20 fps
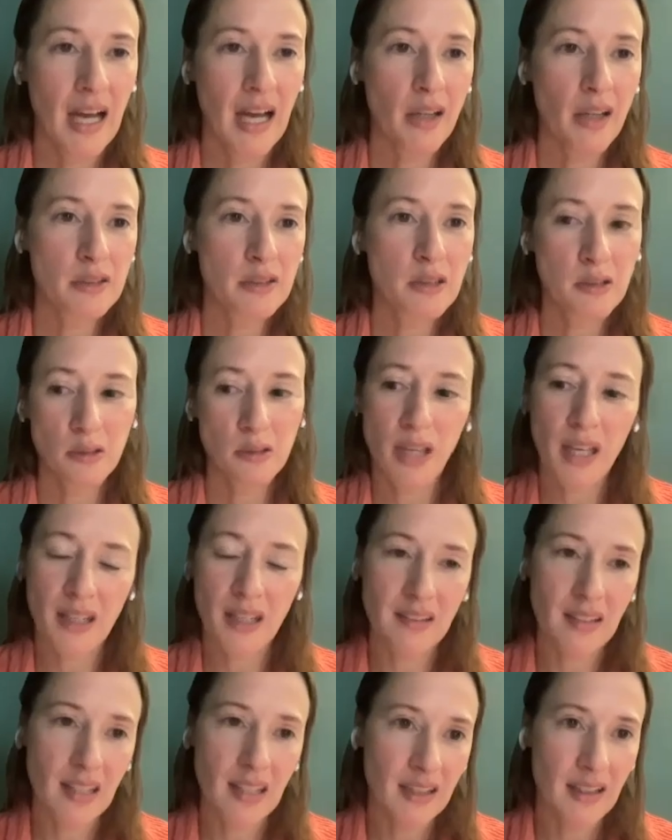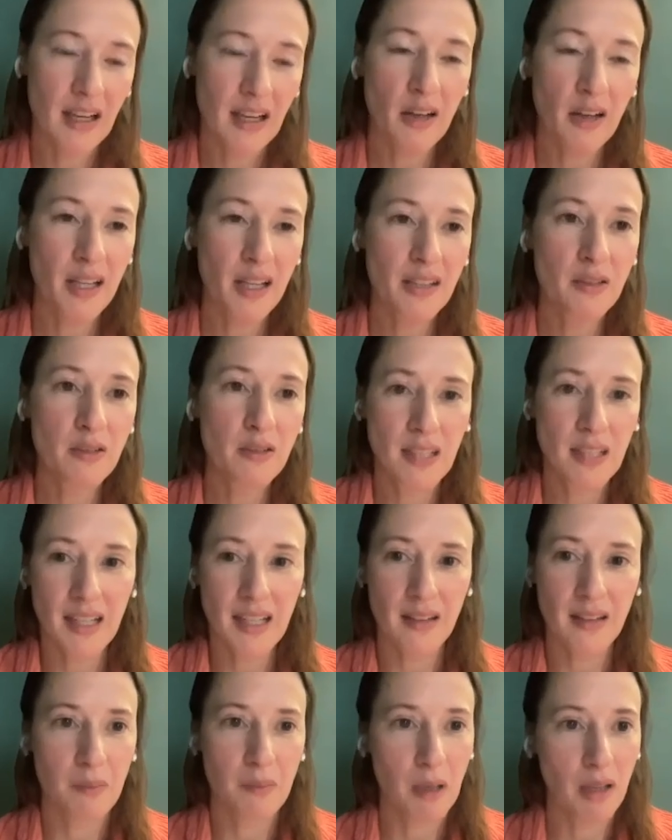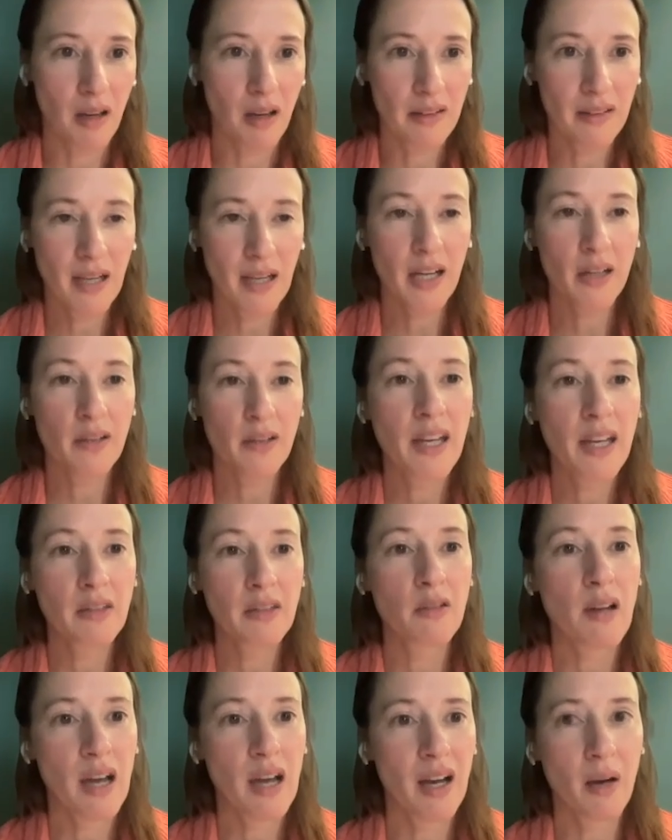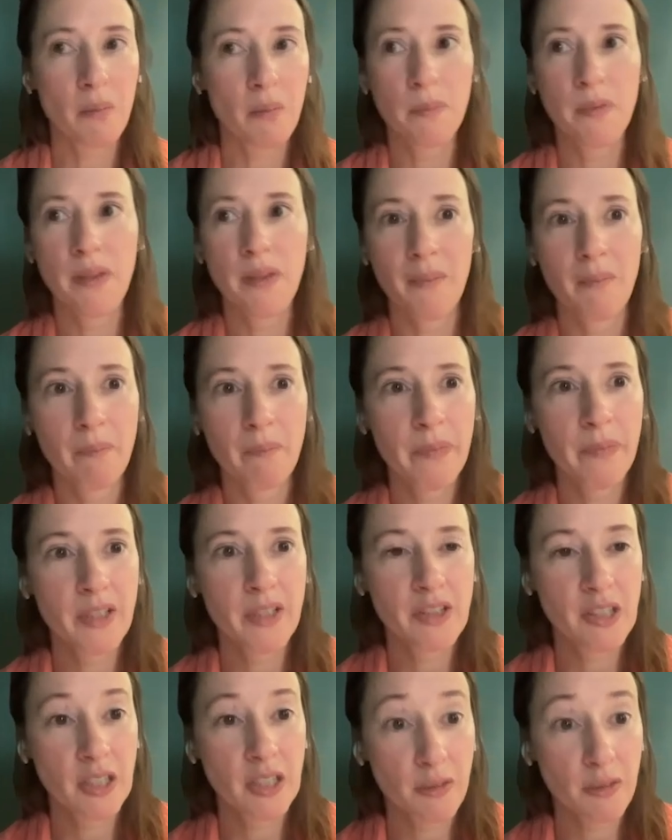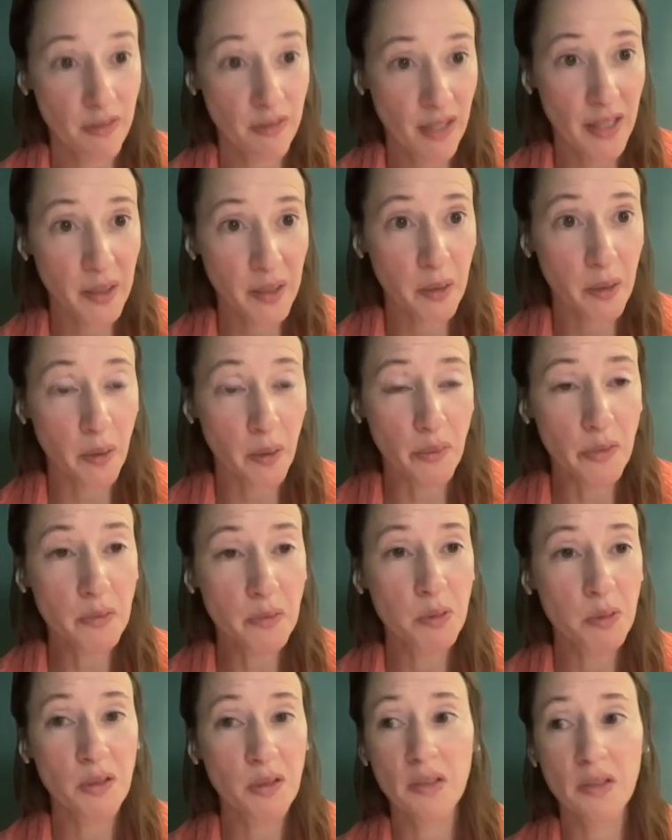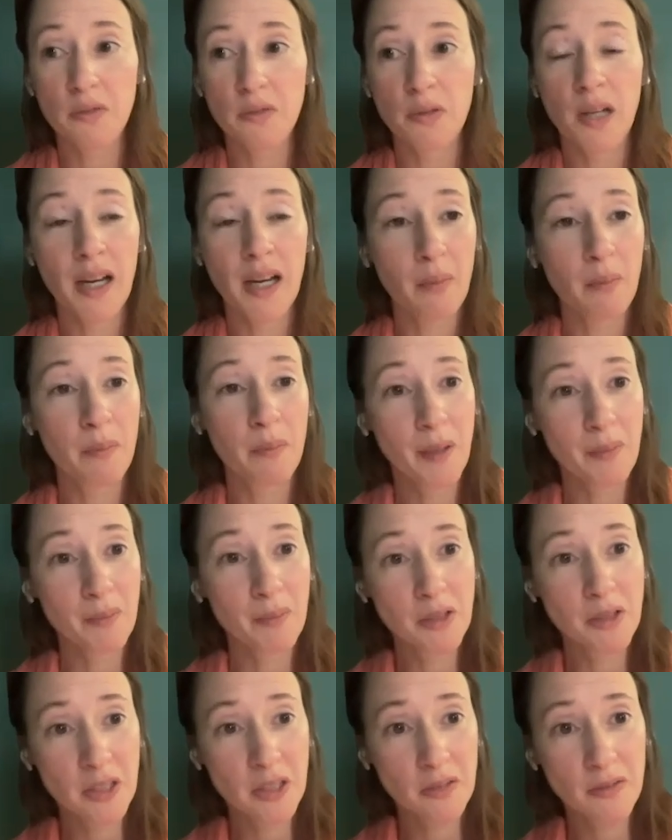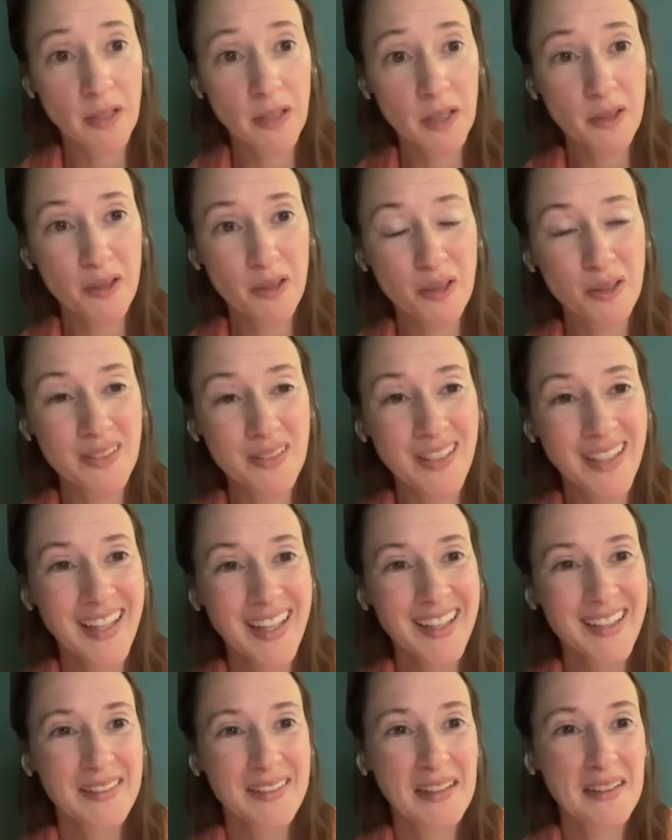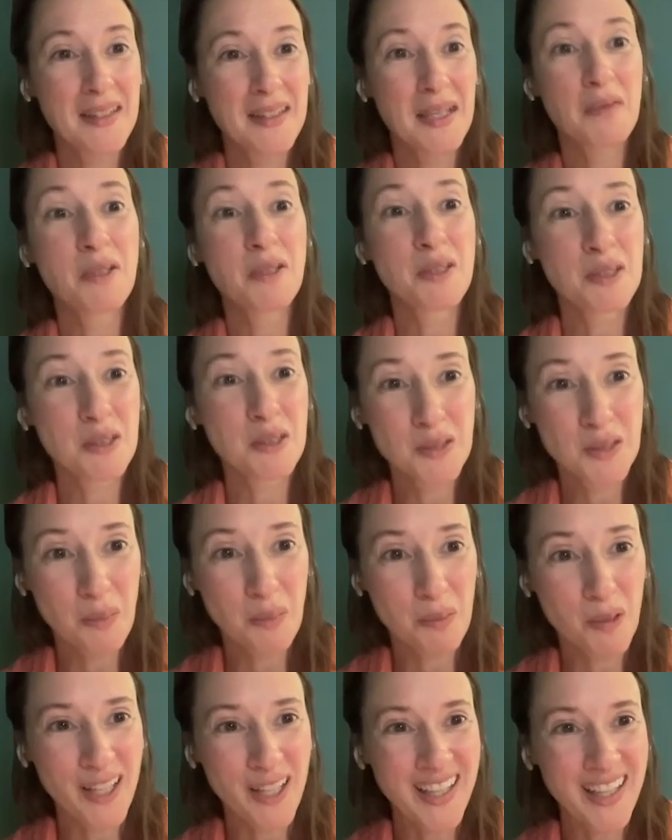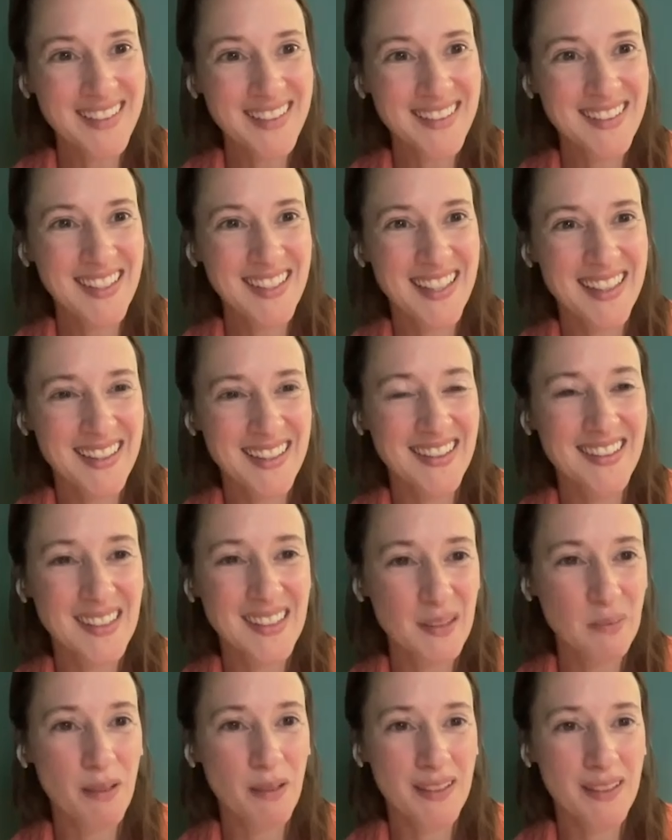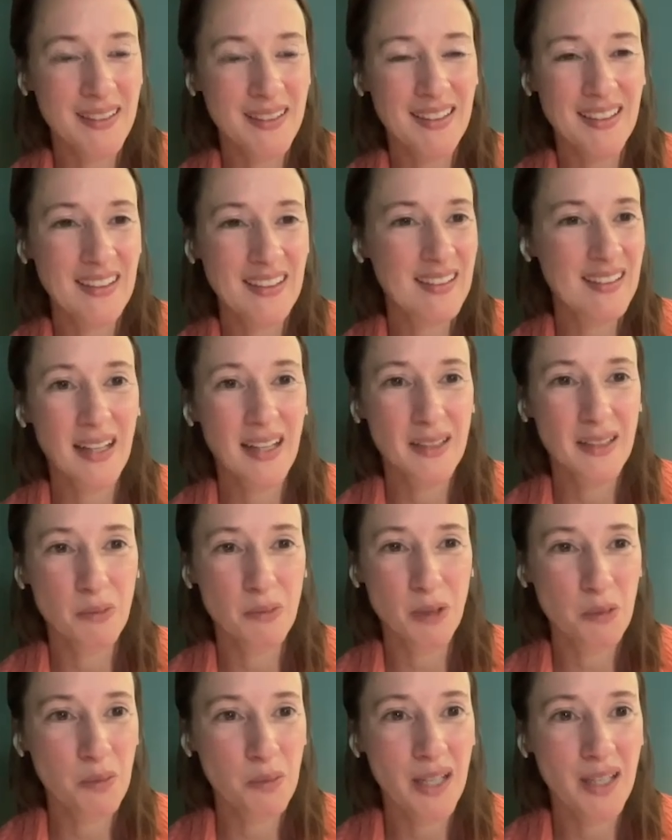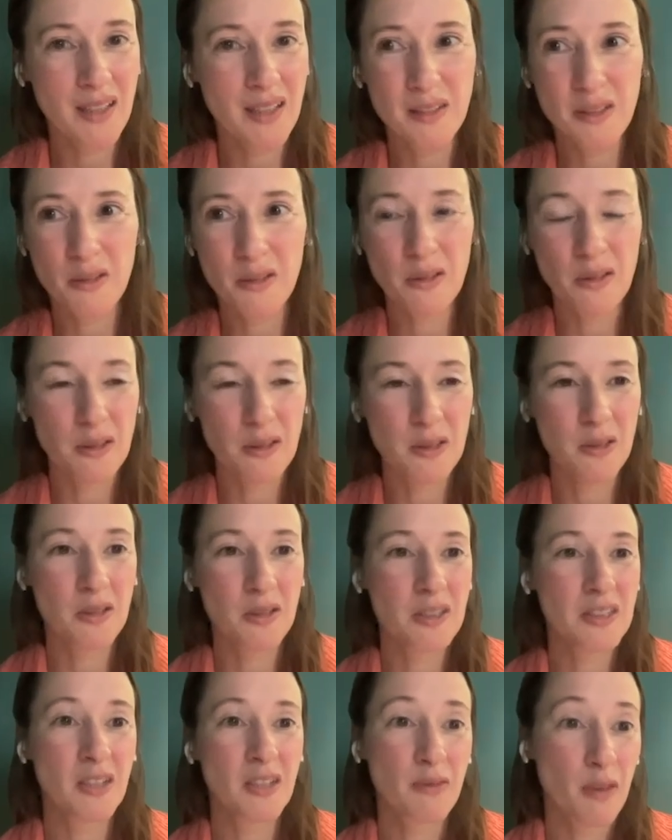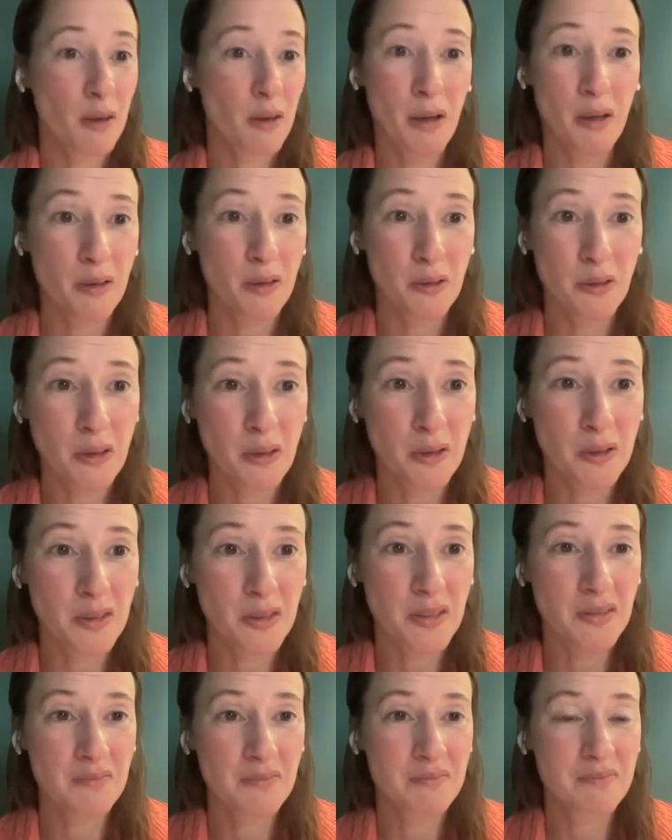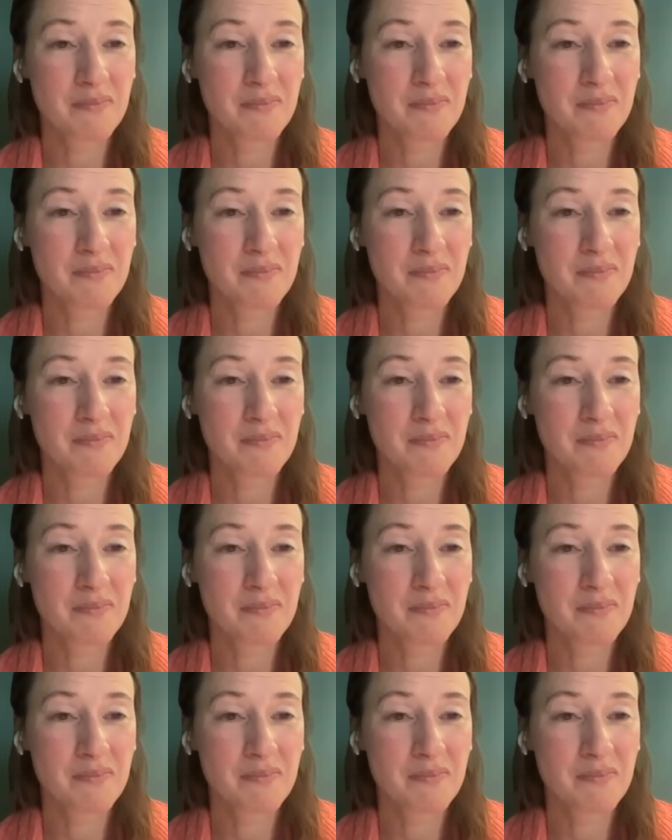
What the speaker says: How can you take them along? How can you help them achieve their goals? Because if you help them achieve their goals, they will use your products, and this is basically the ultimate way to achieve our own goals.